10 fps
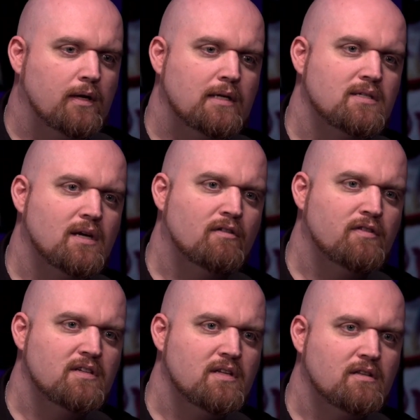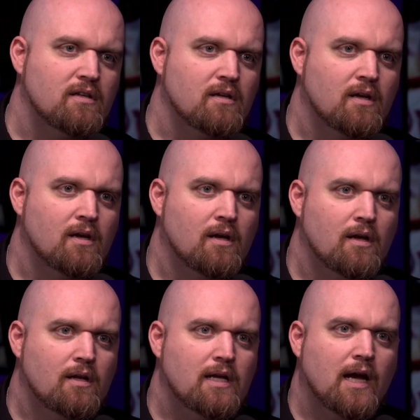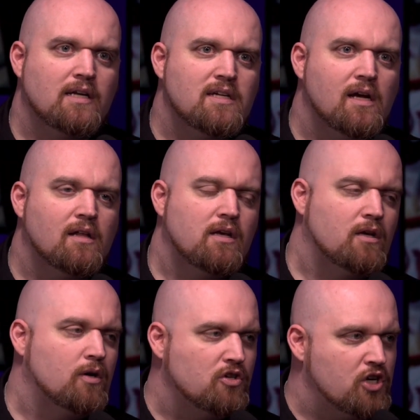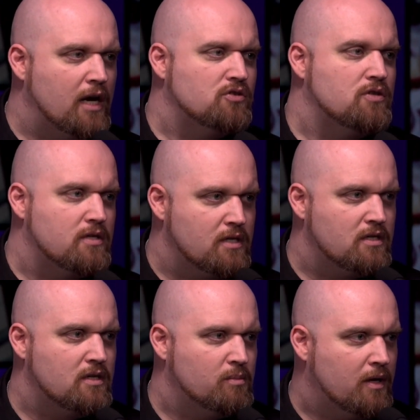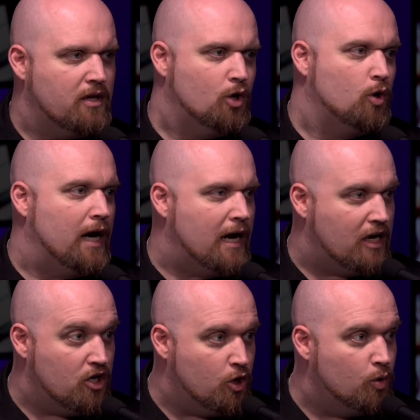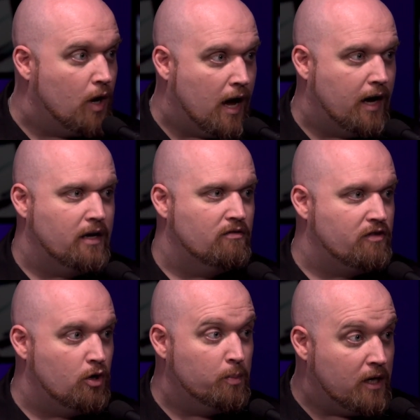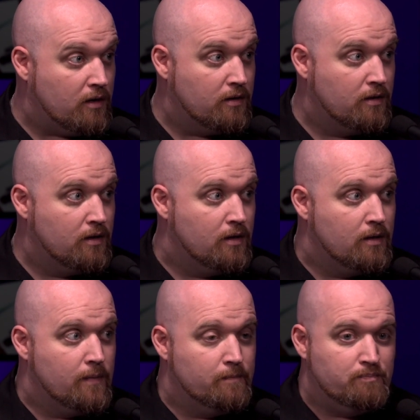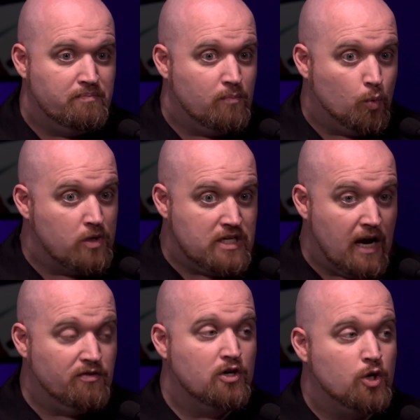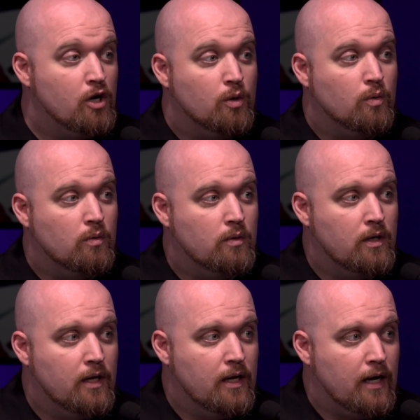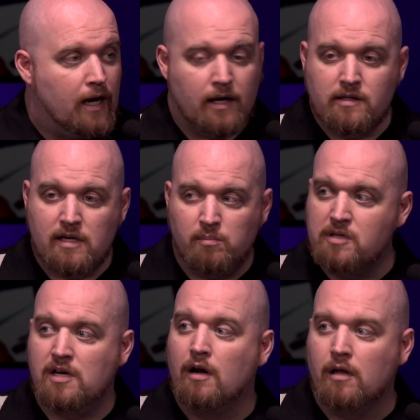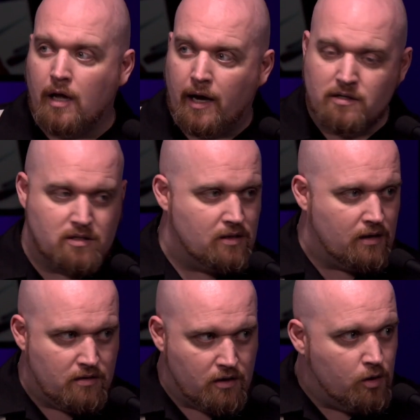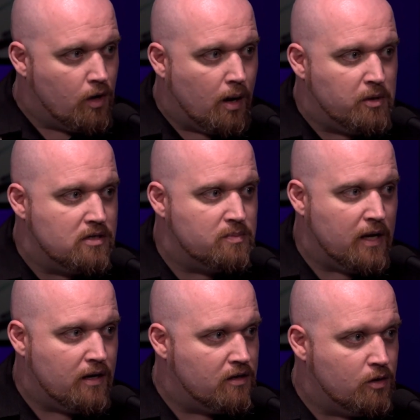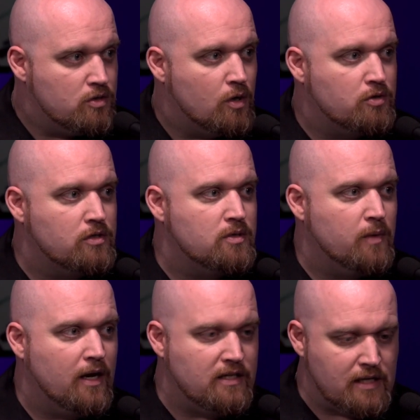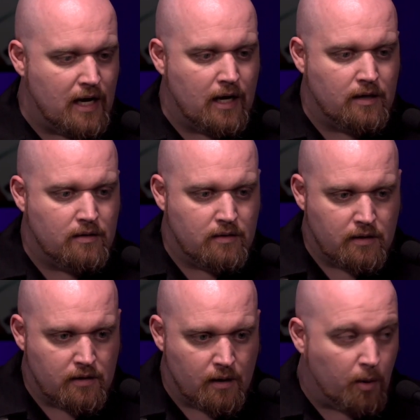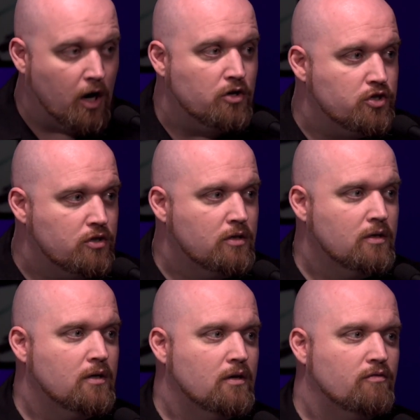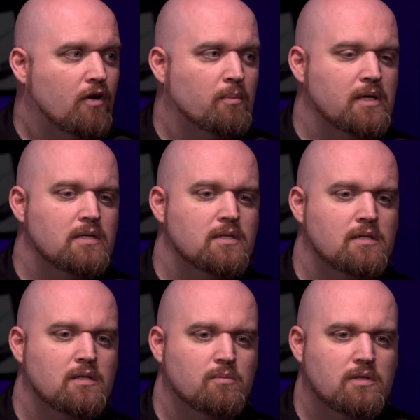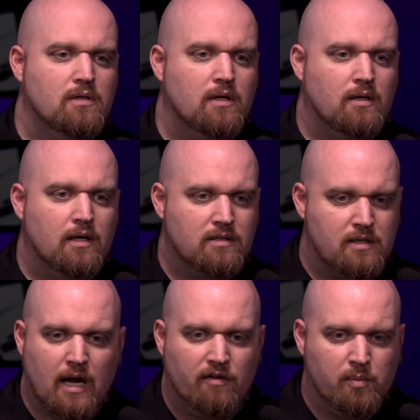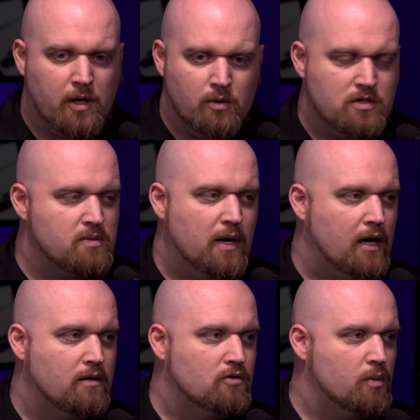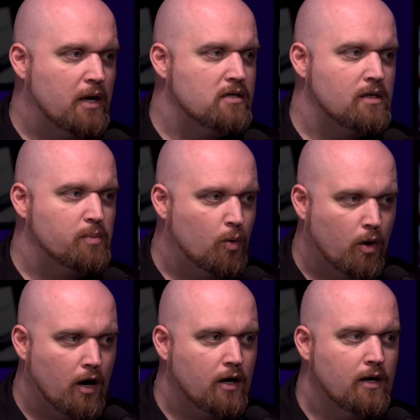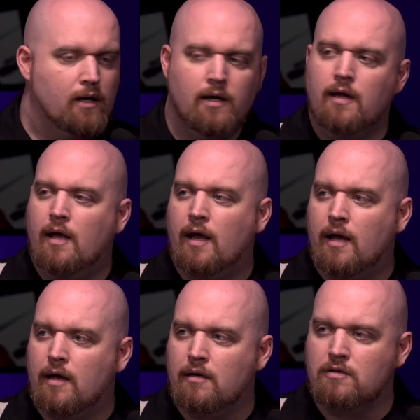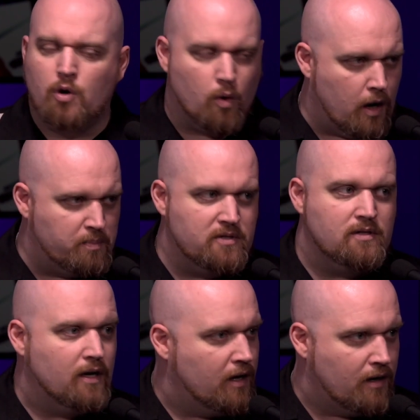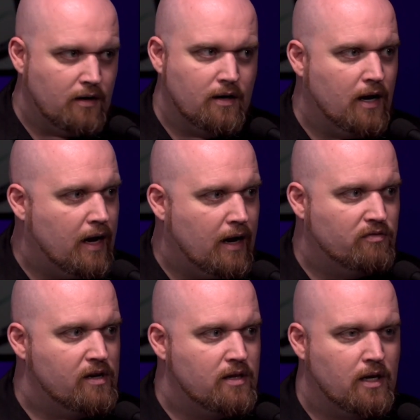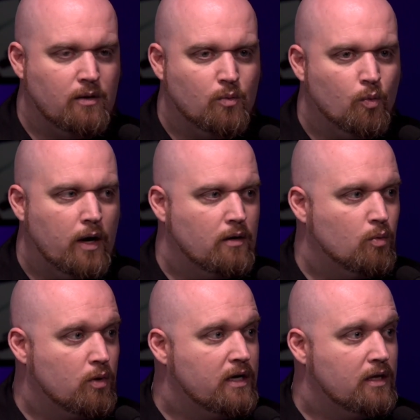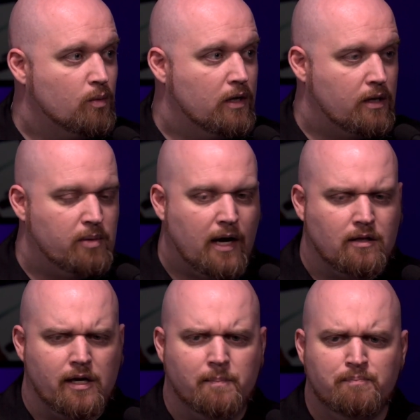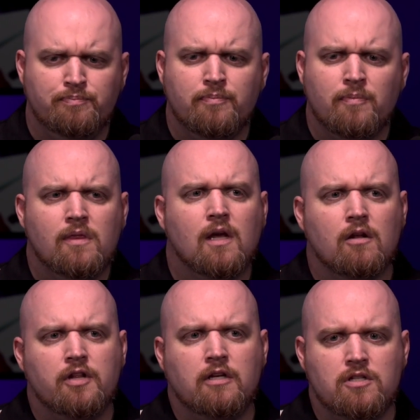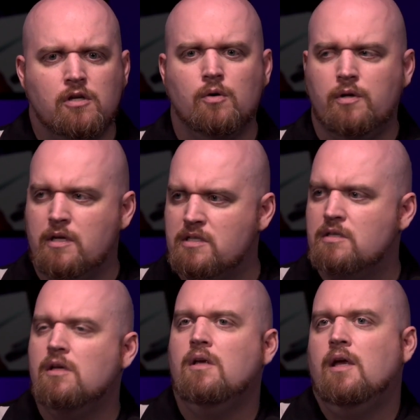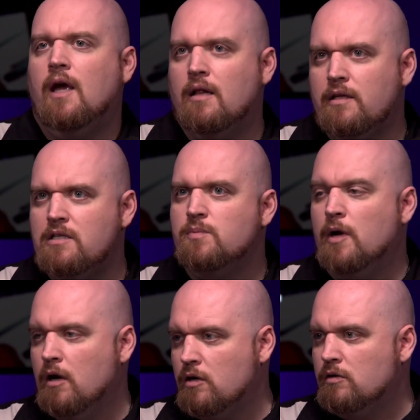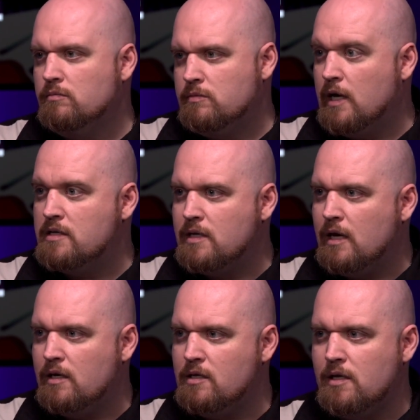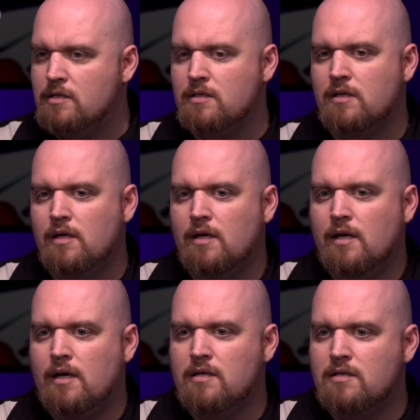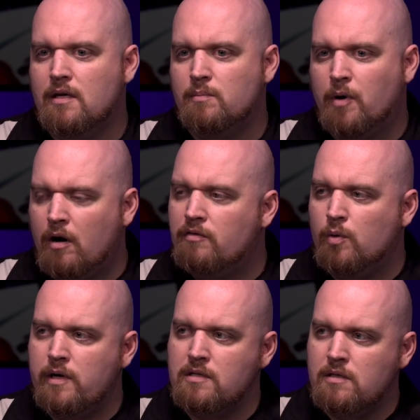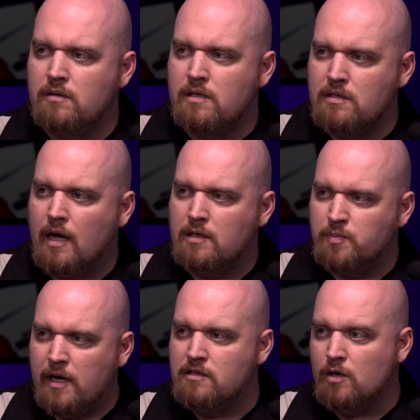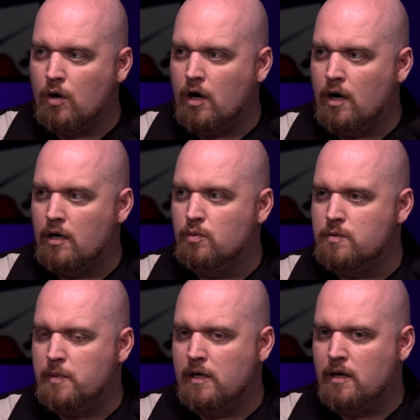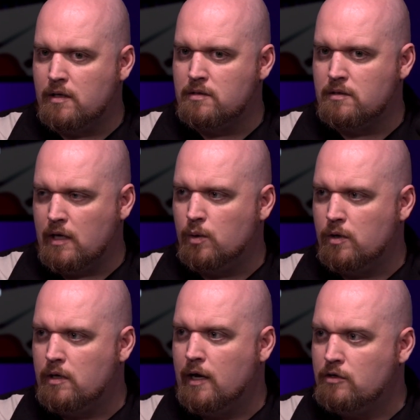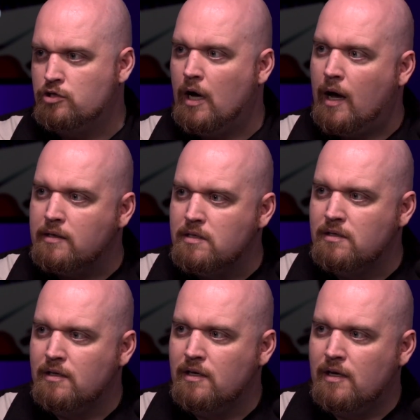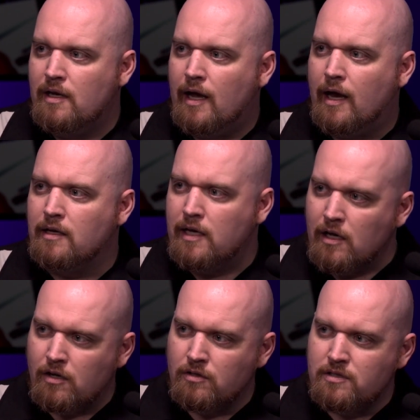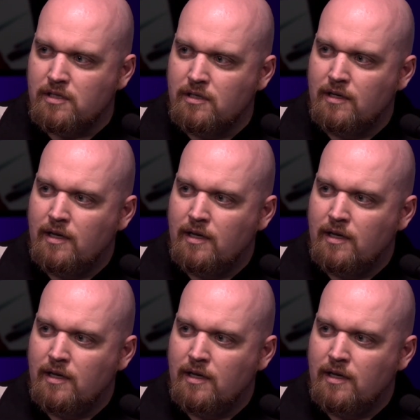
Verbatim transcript: all that stuff is that the the idea that you could change the system and then create a new kind of human was never true. And it didn't materialize. That the new communist man, the new socialist man did not emerge from these systems. In, instead, everybody was just made tremendously poor and corrupt, and everything went really, really badly. The other thing, too, and this, at least Miracle does get into this, is that part of the reason these guys played so hard was because they would get shot and killed.